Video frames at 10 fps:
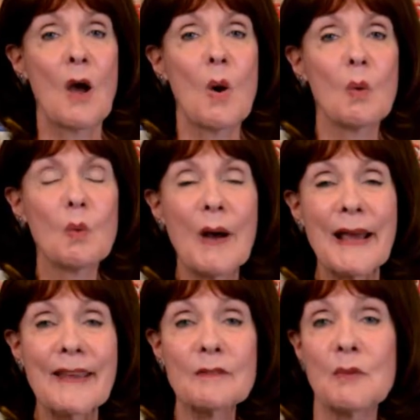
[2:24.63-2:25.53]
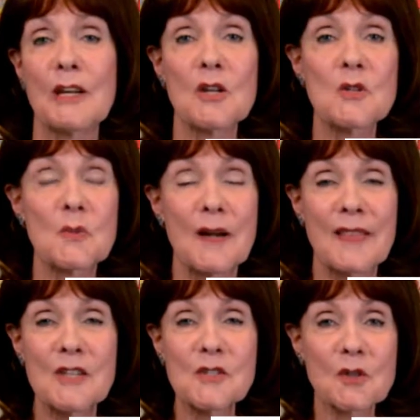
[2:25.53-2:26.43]
What if we used one of
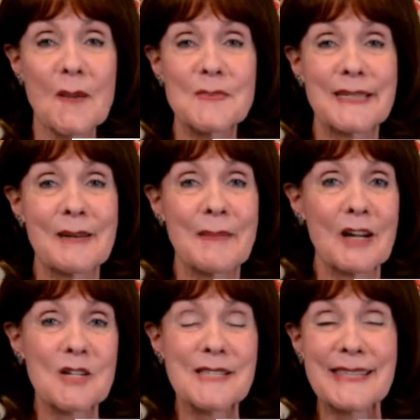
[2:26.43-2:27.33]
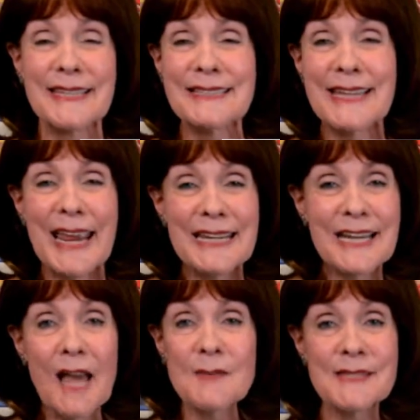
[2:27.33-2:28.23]
these scrubs and it made our skin 10
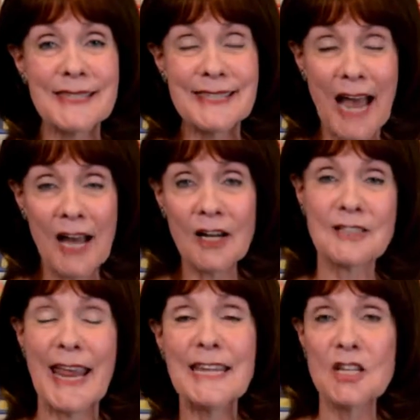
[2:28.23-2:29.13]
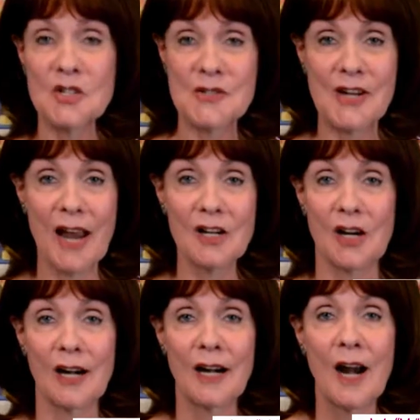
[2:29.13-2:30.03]
years
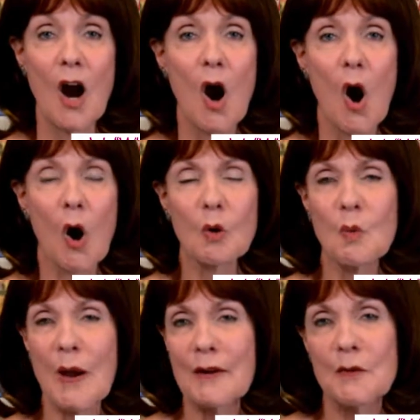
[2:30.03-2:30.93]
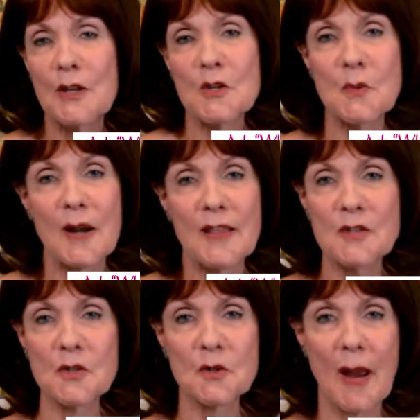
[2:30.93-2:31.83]
younger? Or what if we used one of
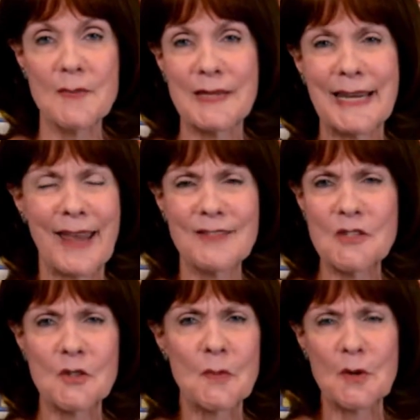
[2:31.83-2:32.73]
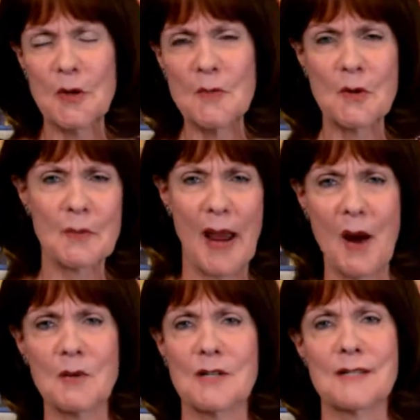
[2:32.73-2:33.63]
these scrubs and it gave us superhuman
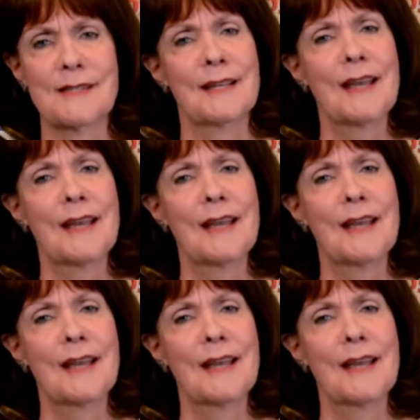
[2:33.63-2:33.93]
powers?